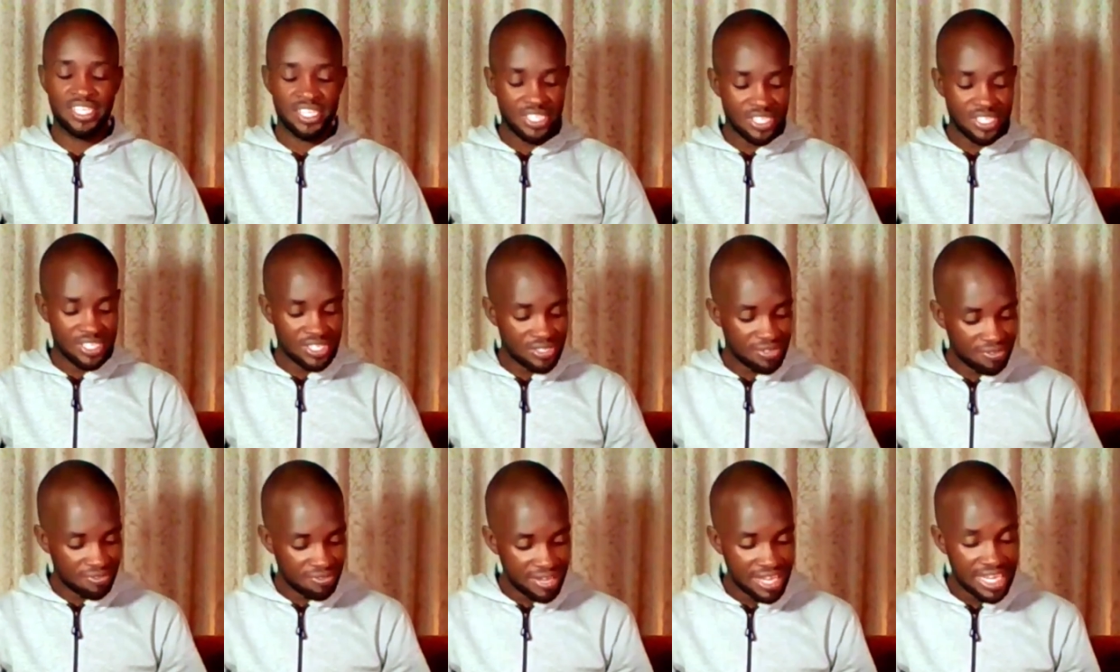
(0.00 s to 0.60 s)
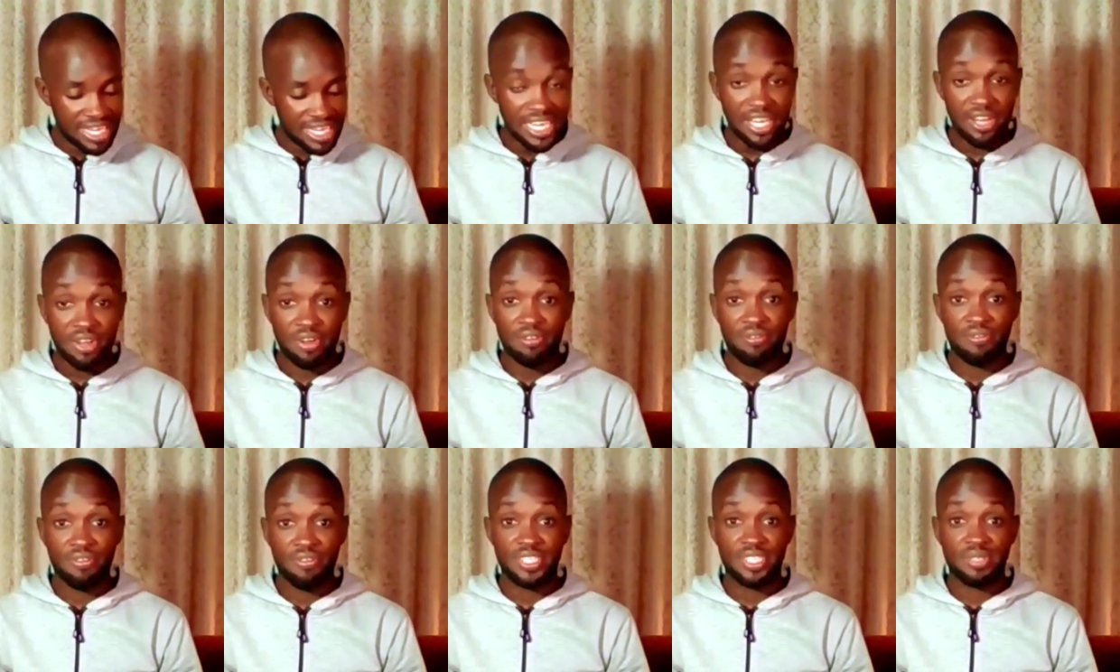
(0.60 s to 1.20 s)
So find a
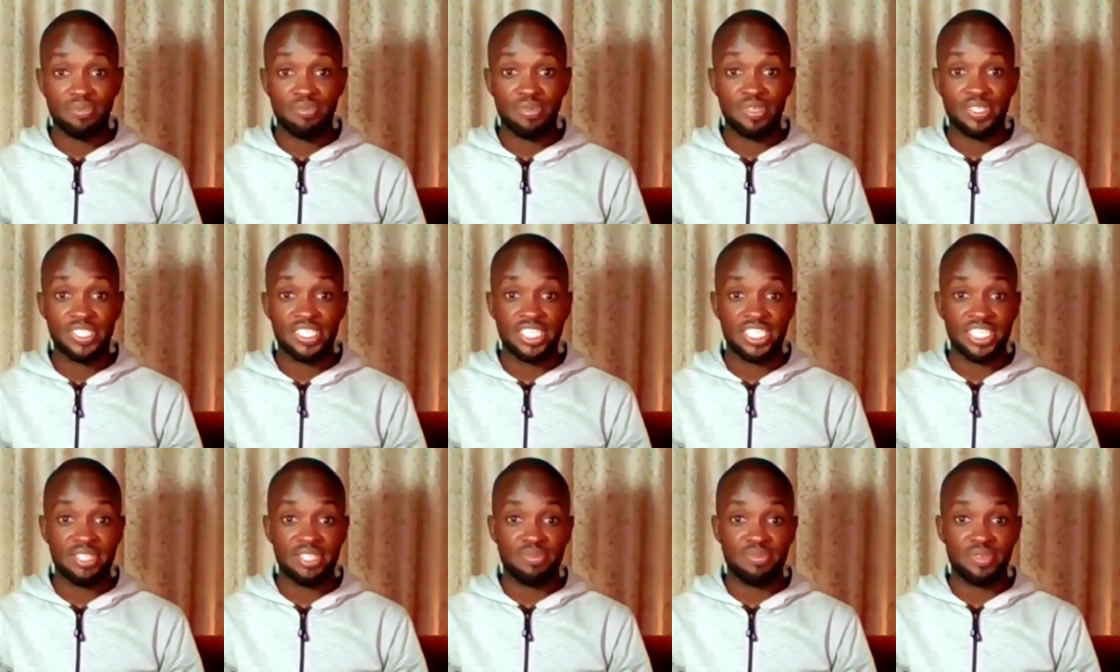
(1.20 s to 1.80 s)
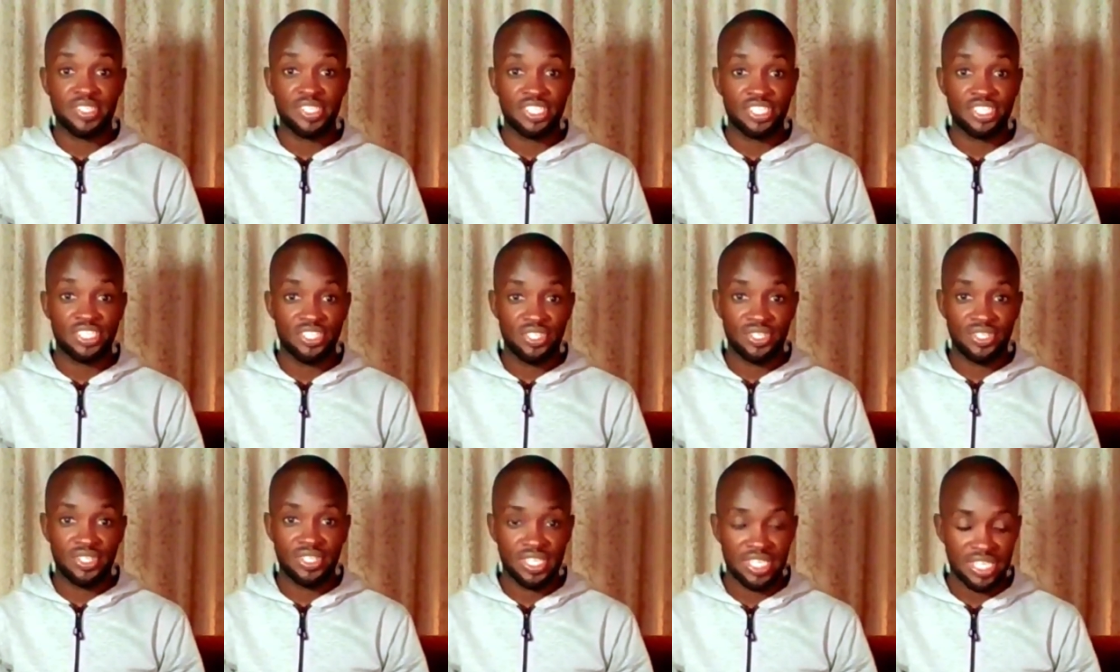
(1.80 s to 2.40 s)
comfortable sitting
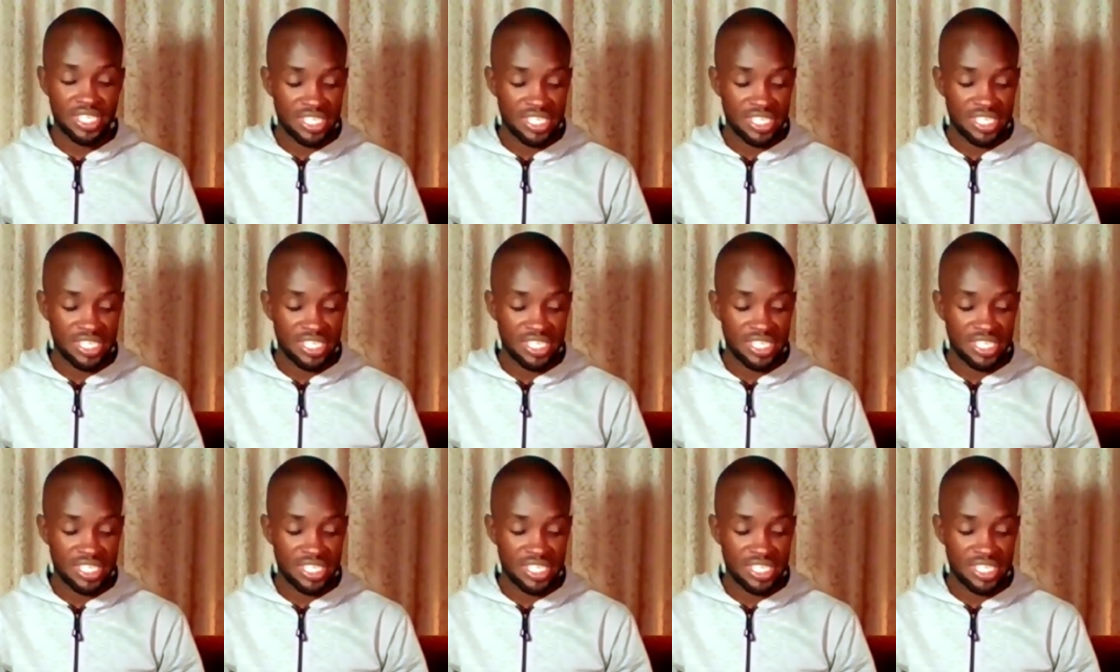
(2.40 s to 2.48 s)
position.